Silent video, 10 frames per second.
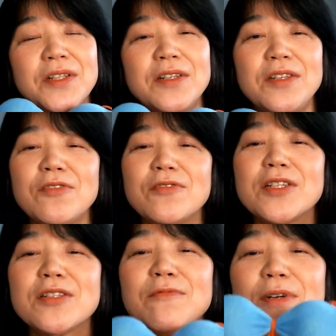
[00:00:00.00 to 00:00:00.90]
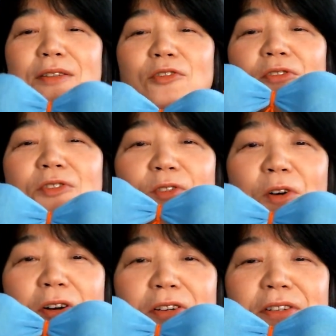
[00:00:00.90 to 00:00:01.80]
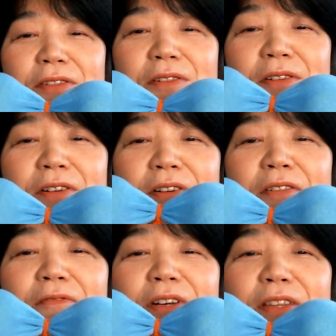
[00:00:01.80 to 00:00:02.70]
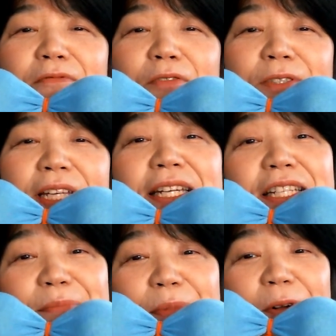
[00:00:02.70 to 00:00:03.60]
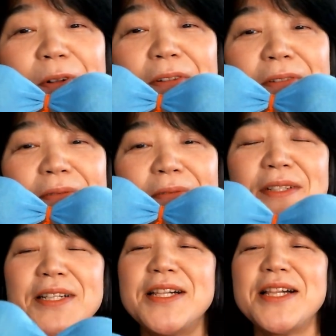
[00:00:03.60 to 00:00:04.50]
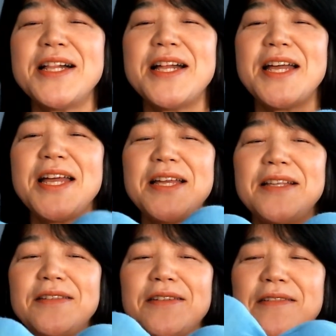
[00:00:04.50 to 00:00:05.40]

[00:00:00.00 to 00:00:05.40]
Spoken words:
just one long sock with 4 tennis balls and